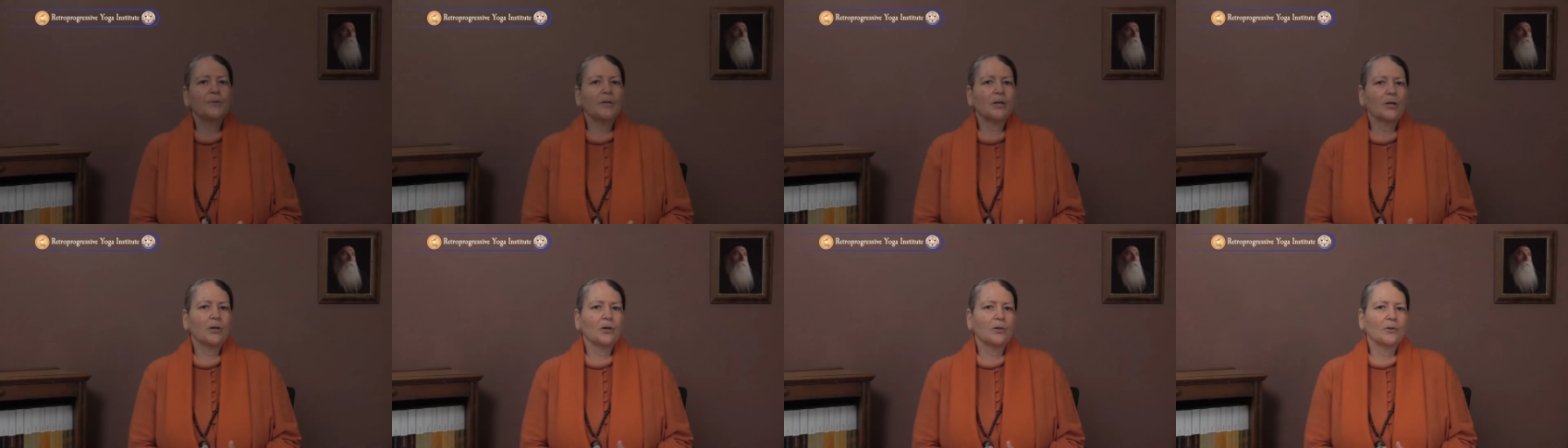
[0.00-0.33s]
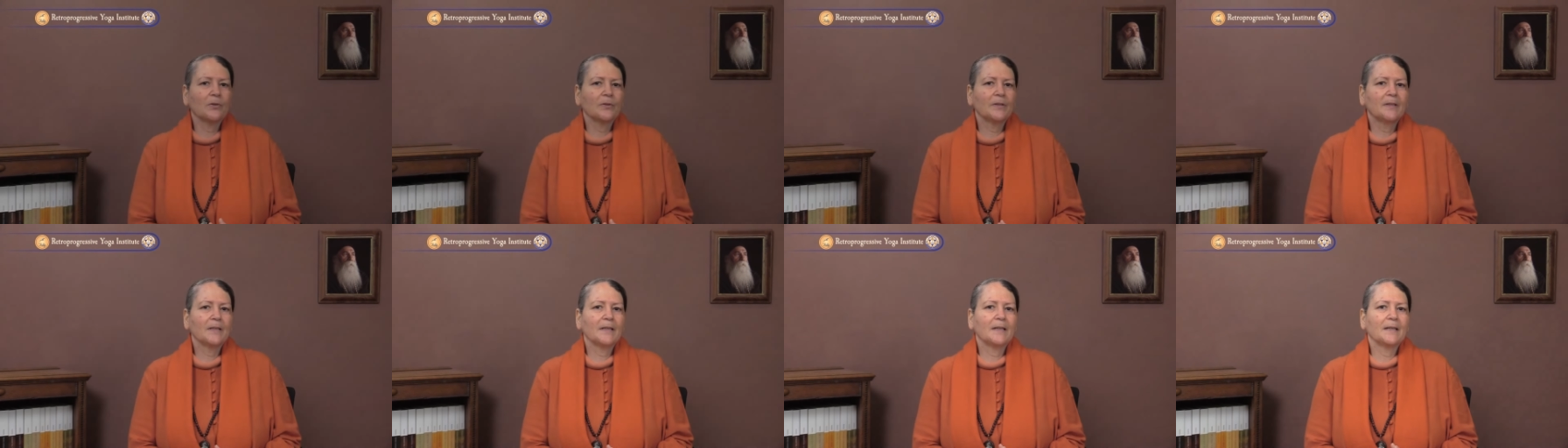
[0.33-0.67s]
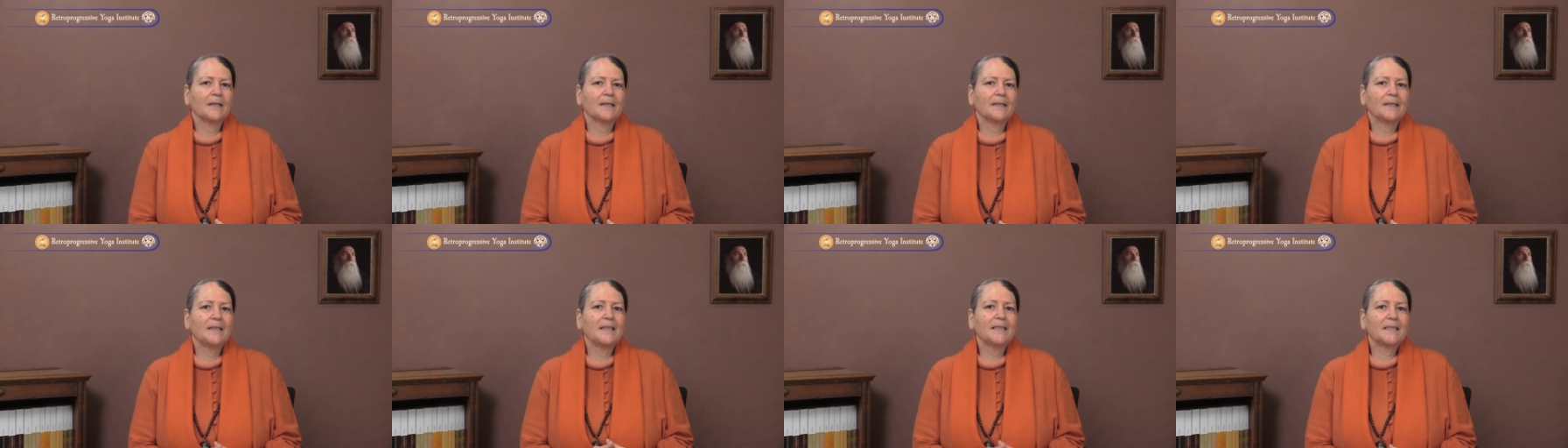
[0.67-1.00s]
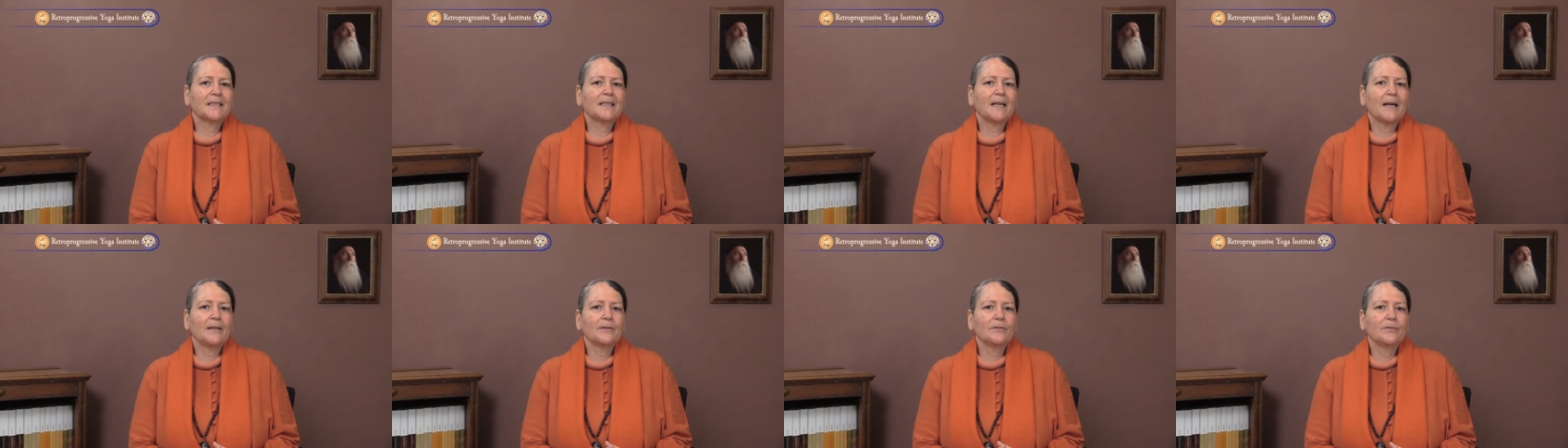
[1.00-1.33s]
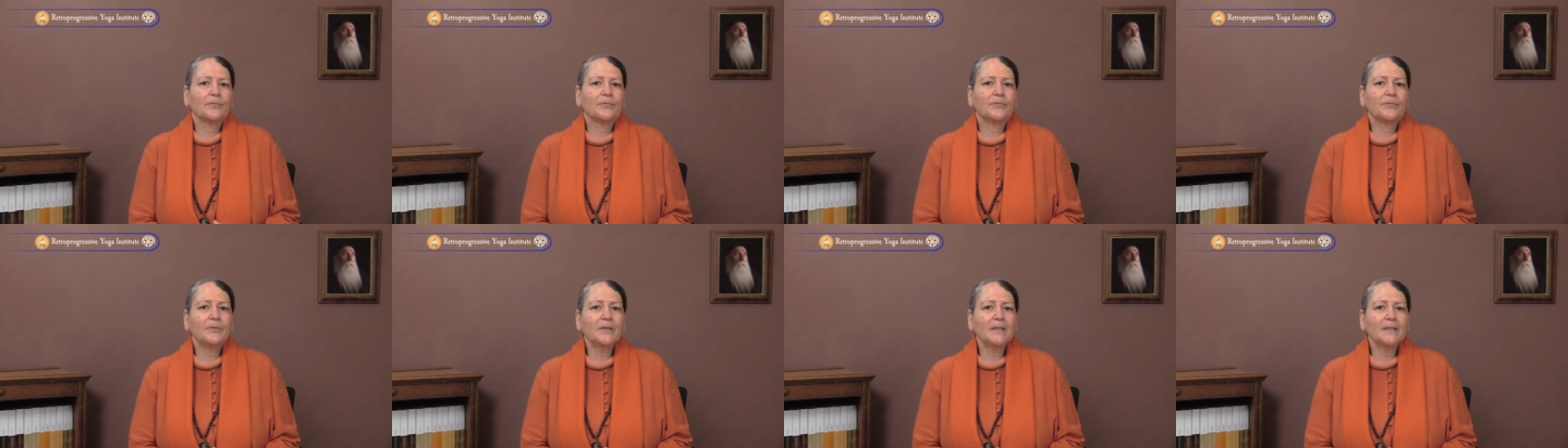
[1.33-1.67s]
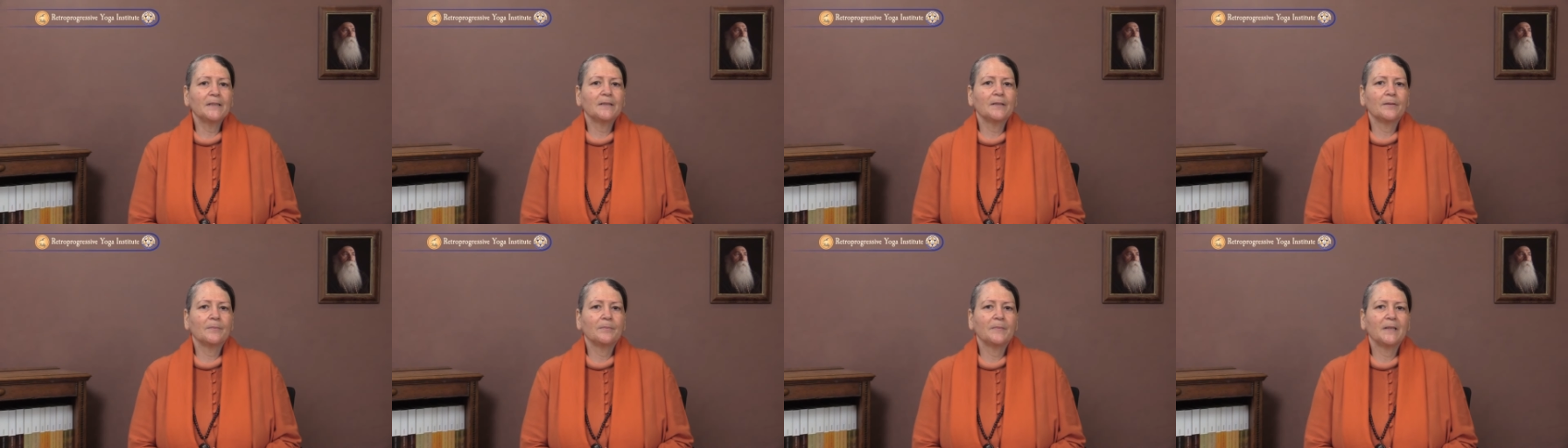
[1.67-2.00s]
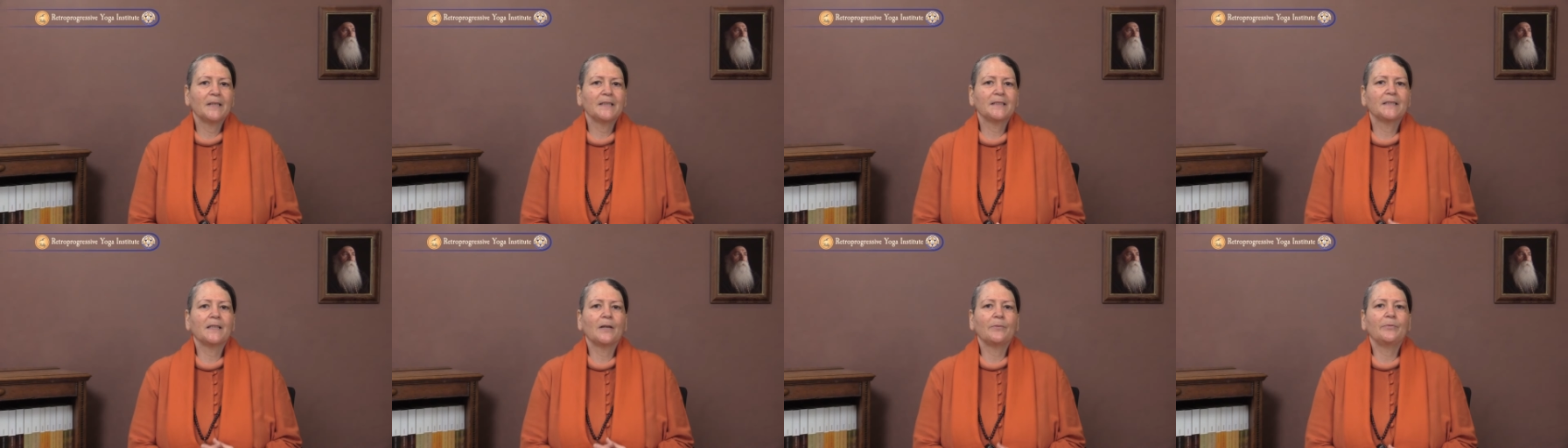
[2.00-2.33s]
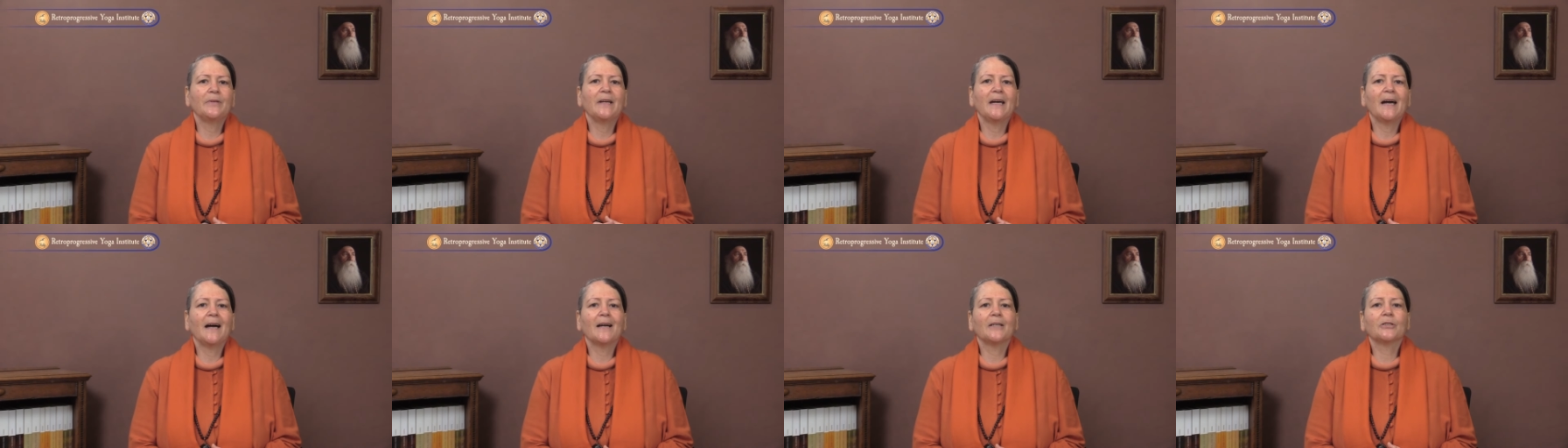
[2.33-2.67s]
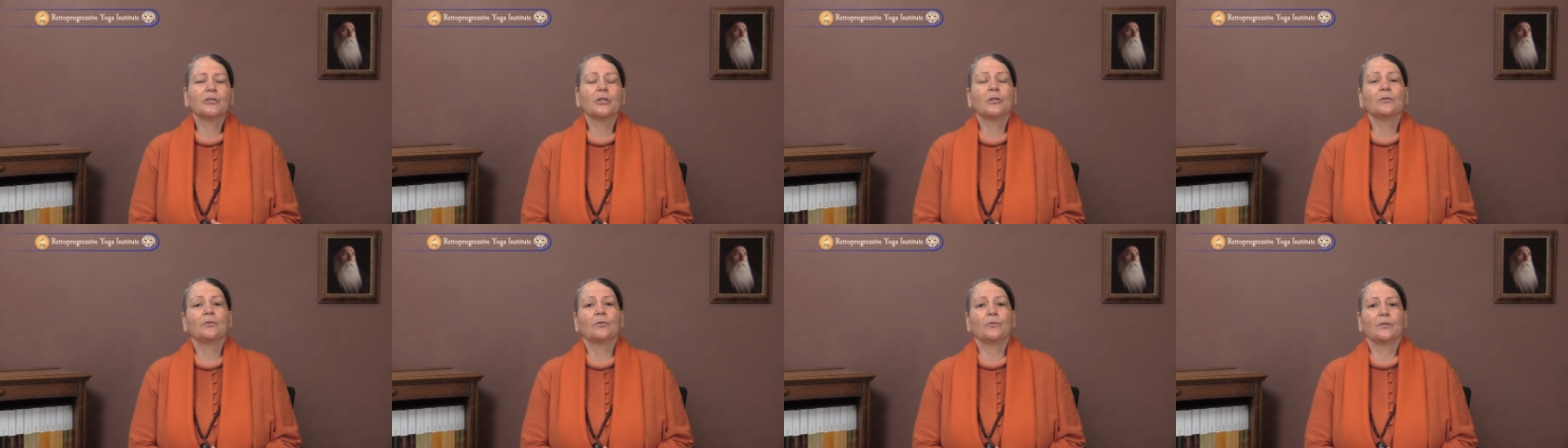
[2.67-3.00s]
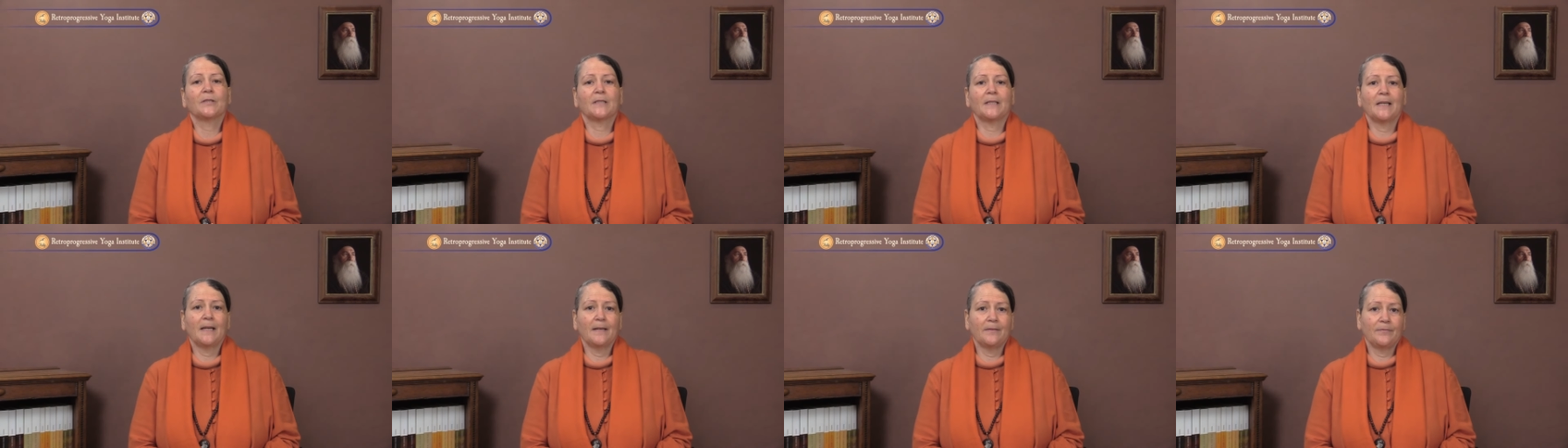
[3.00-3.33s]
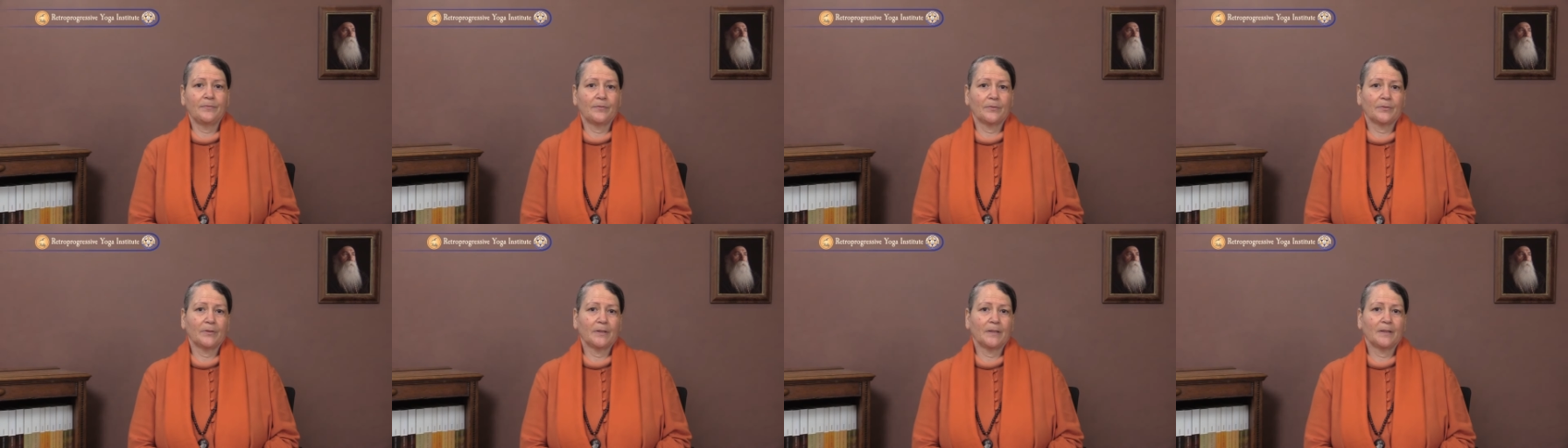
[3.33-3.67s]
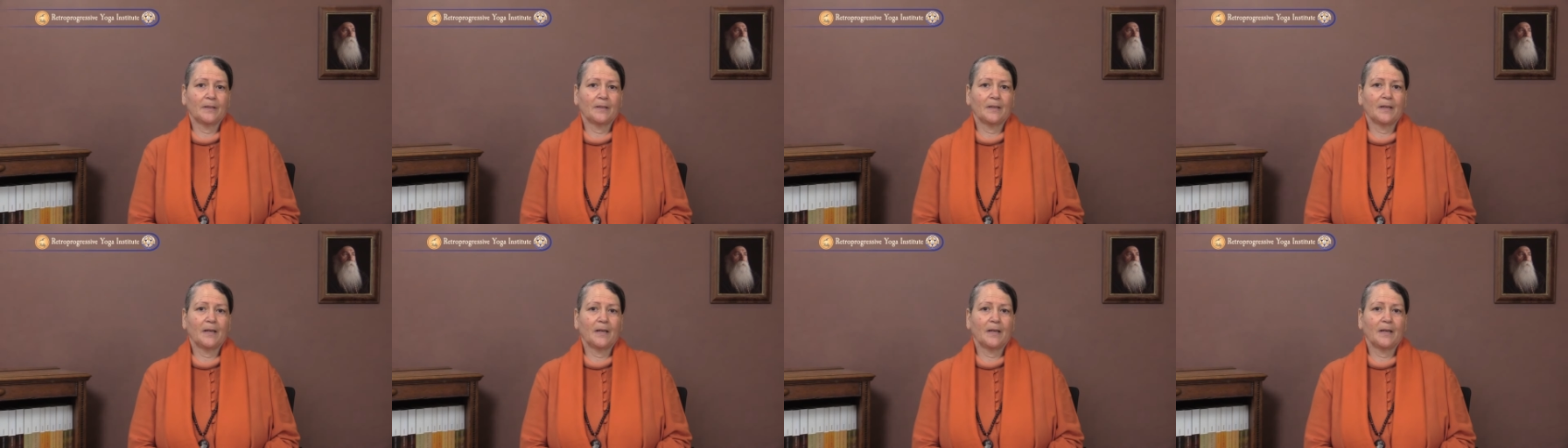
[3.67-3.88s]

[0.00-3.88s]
we heard, this kind of freedom is a reaction to slavery